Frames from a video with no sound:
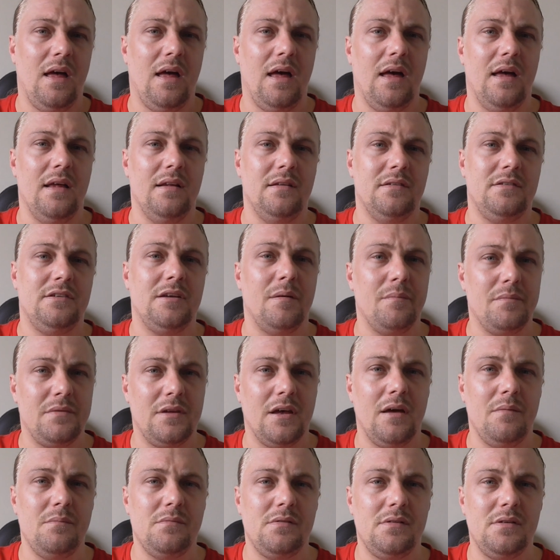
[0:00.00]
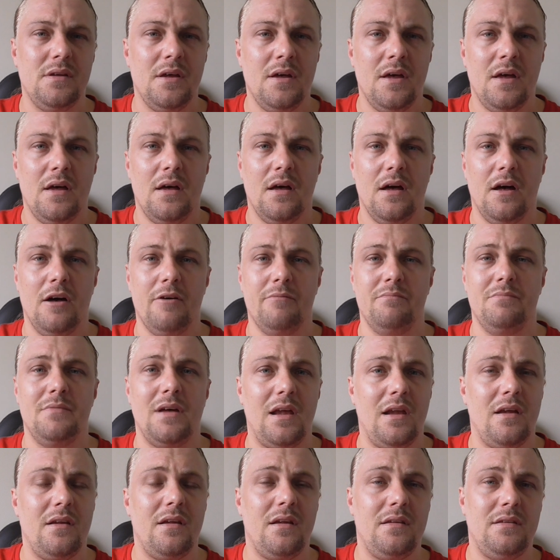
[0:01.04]
and sometimes 9
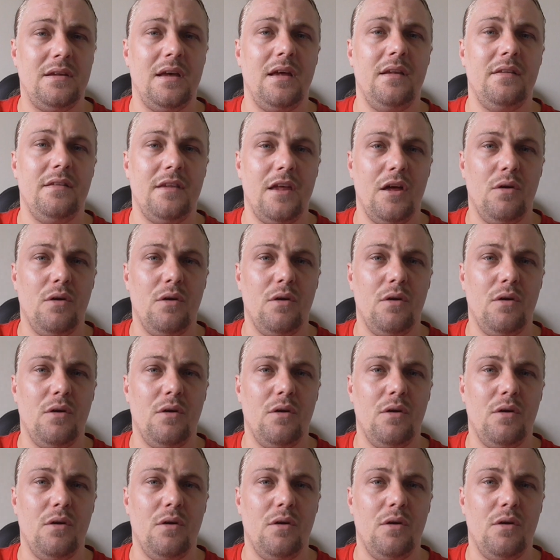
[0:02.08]
out of 10